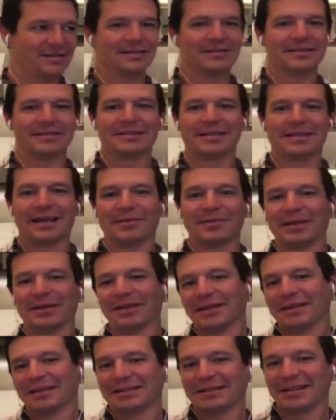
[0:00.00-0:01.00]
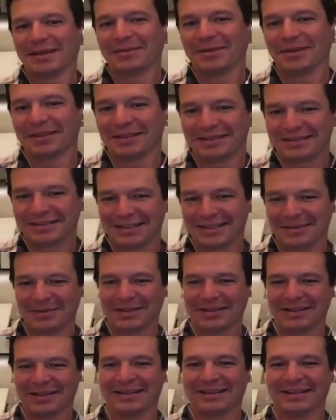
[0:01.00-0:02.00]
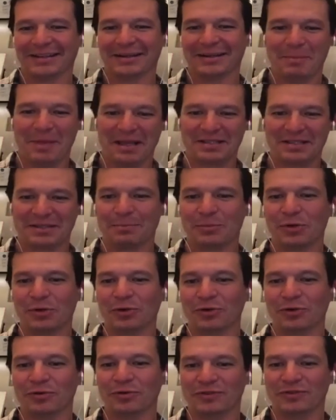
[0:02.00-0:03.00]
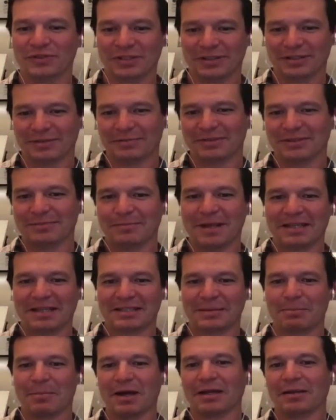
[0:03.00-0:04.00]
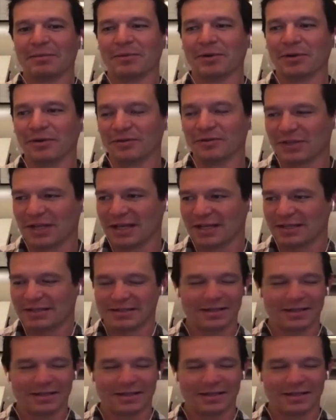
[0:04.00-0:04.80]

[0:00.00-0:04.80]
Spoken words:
It's time to make some moves. Make some money moves, as